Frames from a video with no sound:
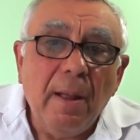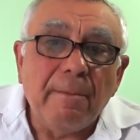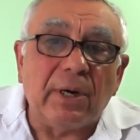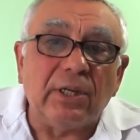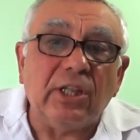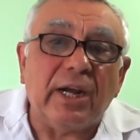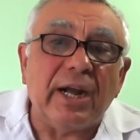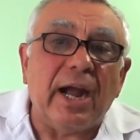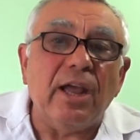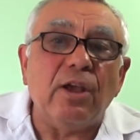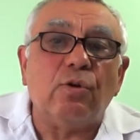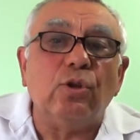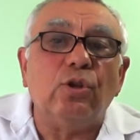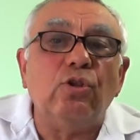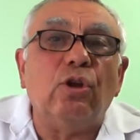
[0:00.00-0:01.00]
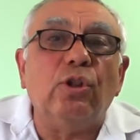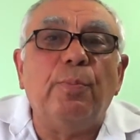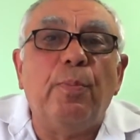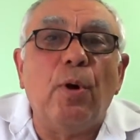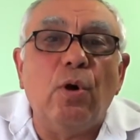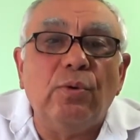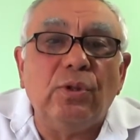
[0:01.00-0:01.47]
high could
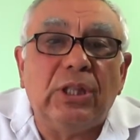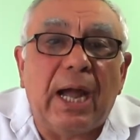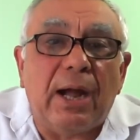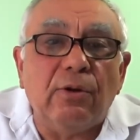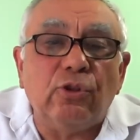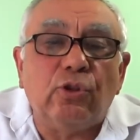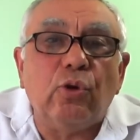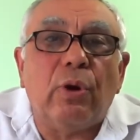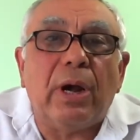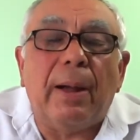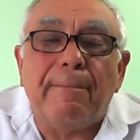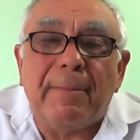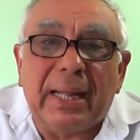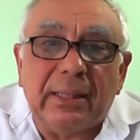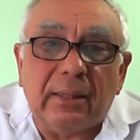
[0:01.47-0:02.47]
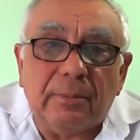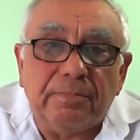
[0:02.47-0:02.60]
not bow down to Haman.